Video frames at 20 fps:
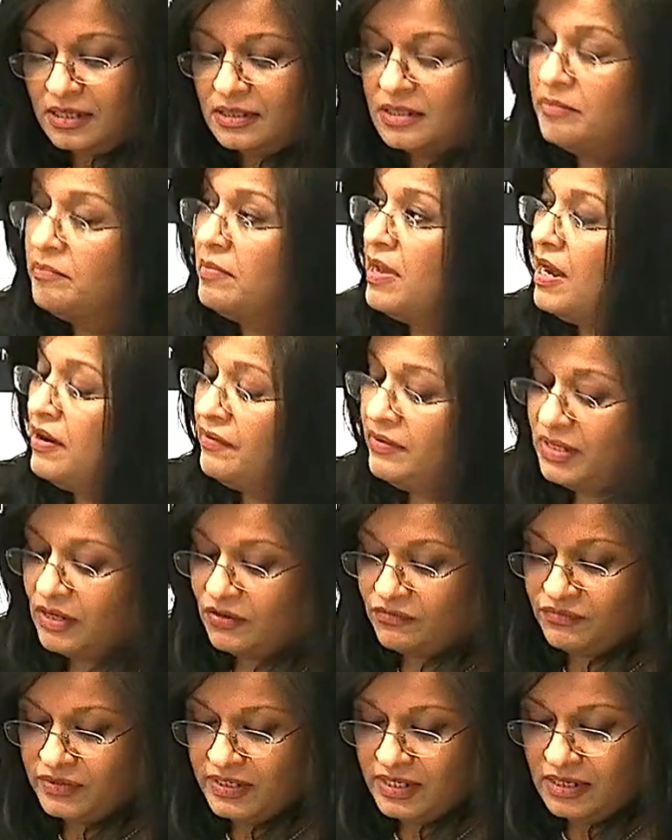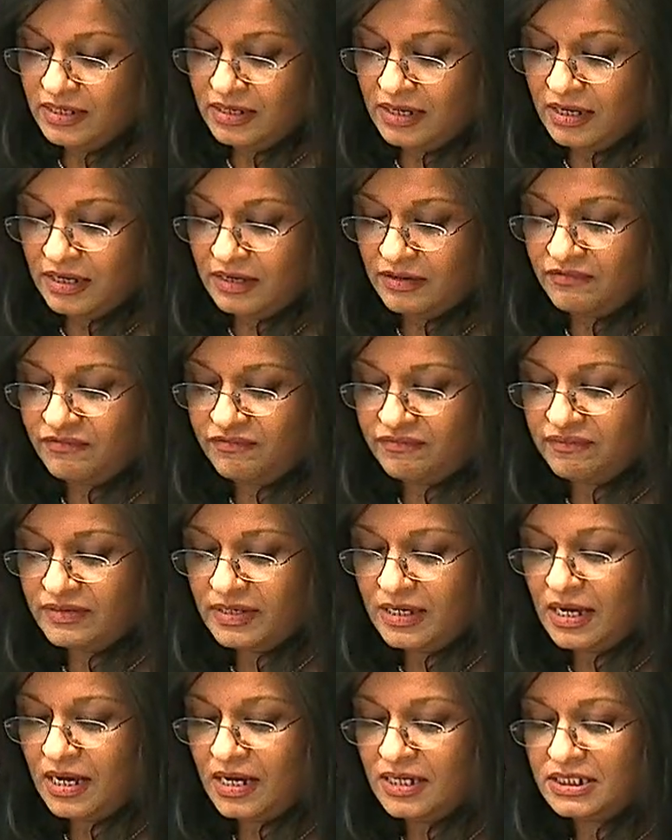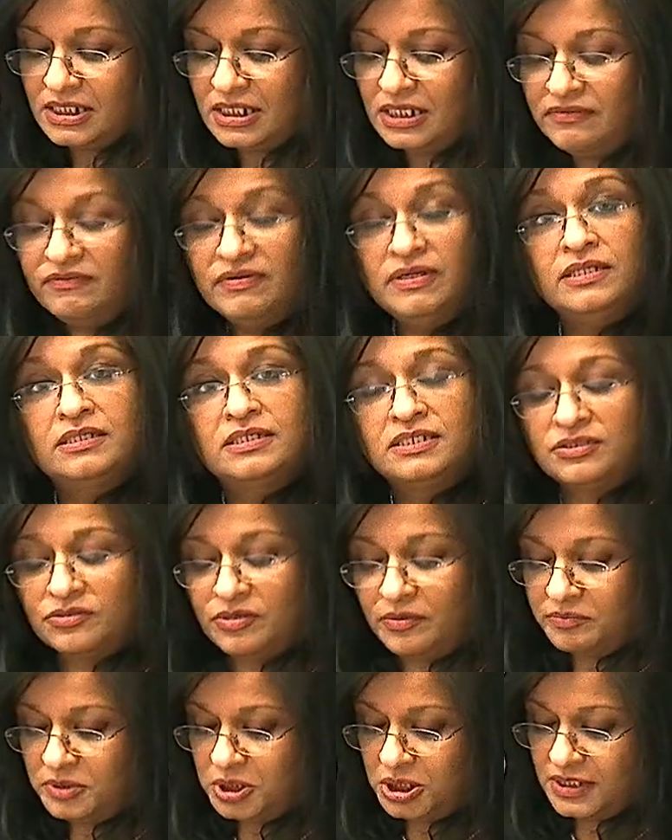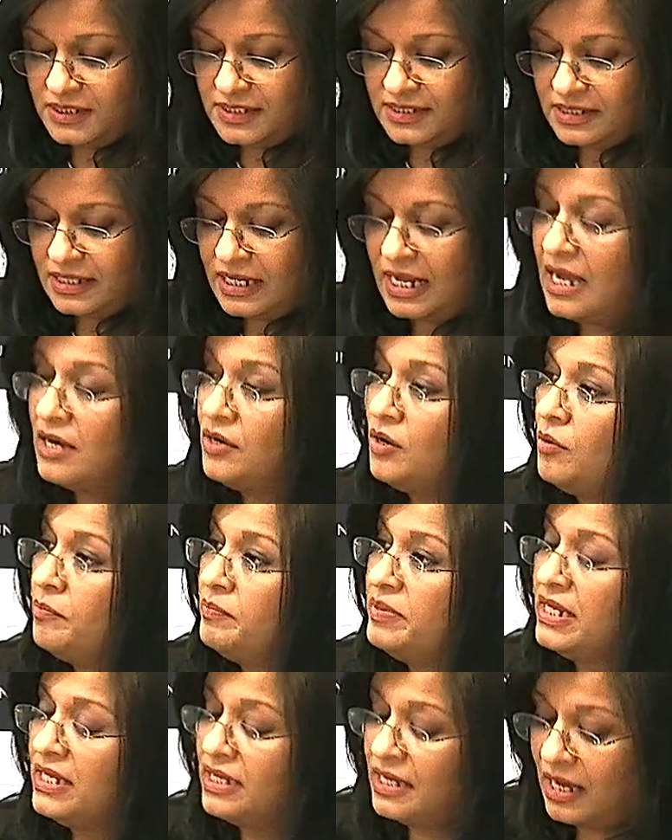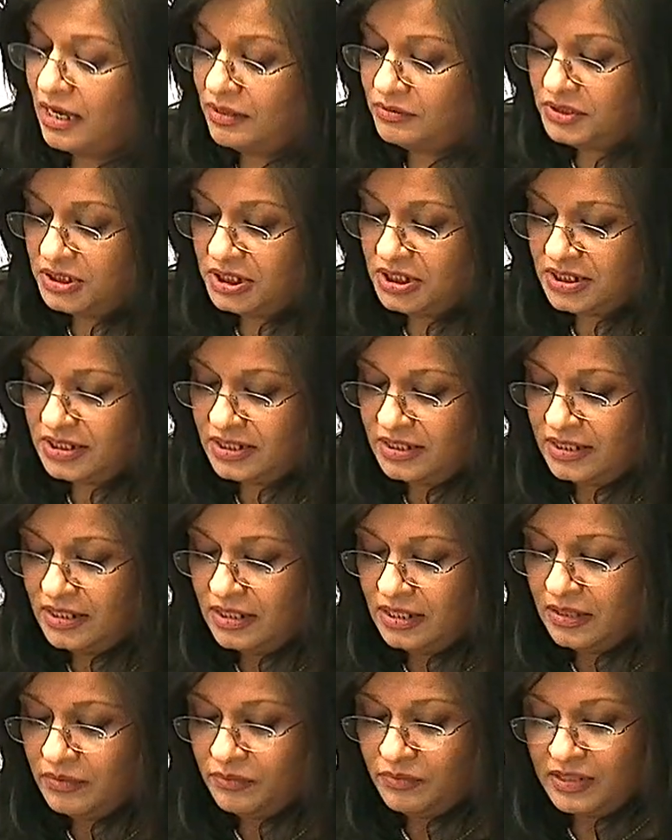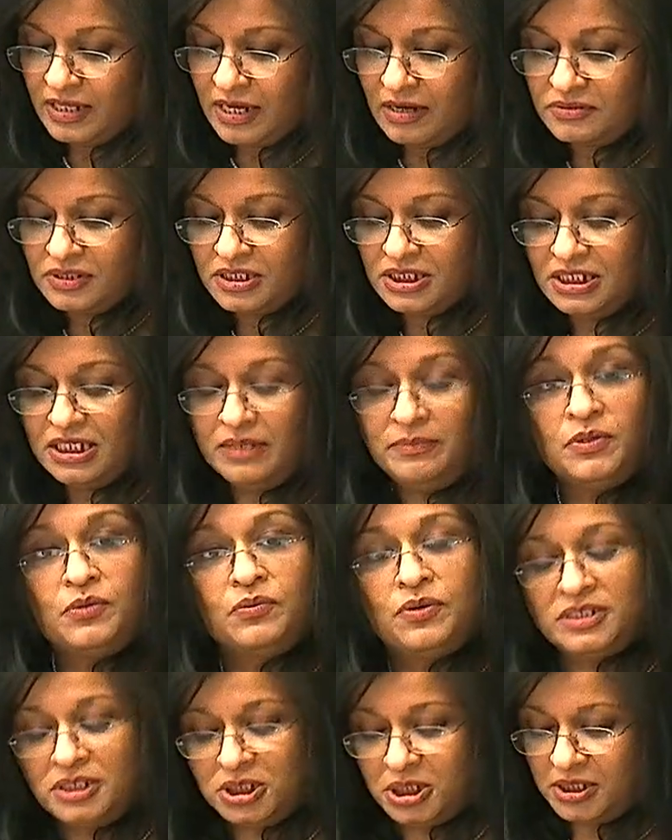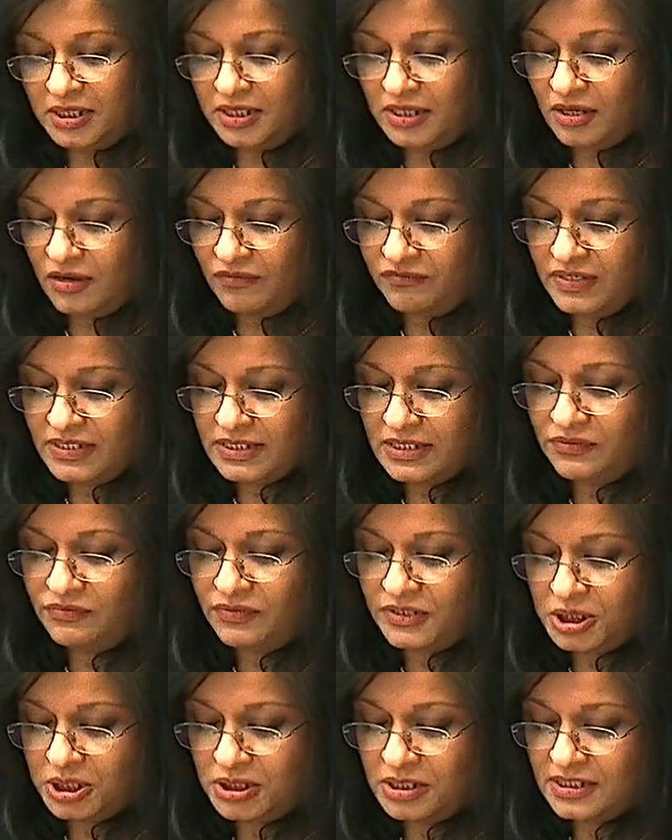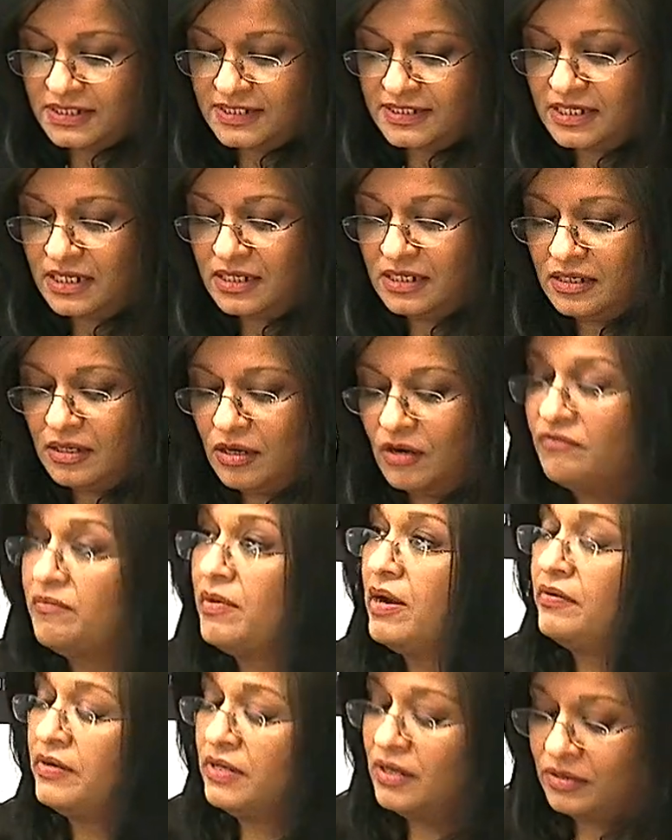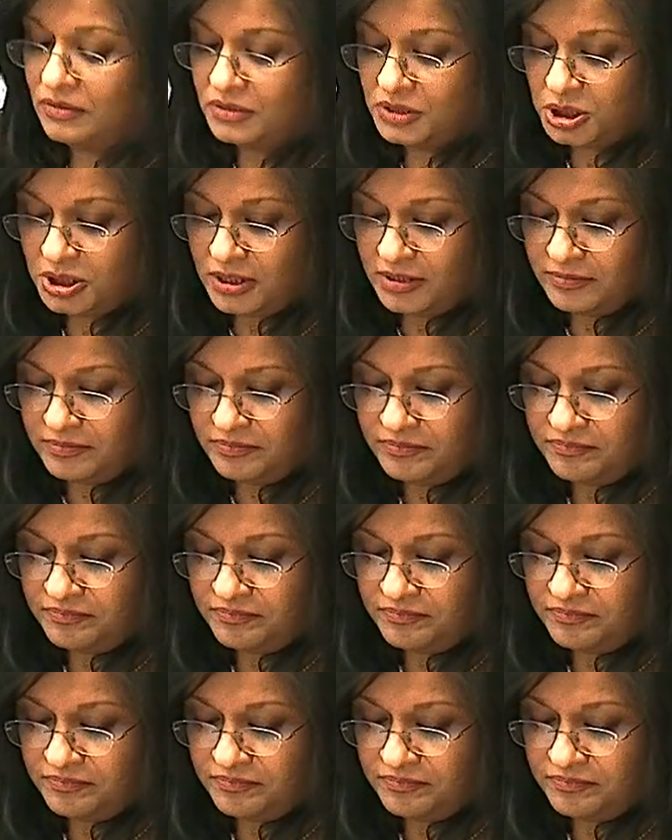the Mary of real life, and even in the scriptures, cannot be encountered without a deep questioning of this original sin of Mariology.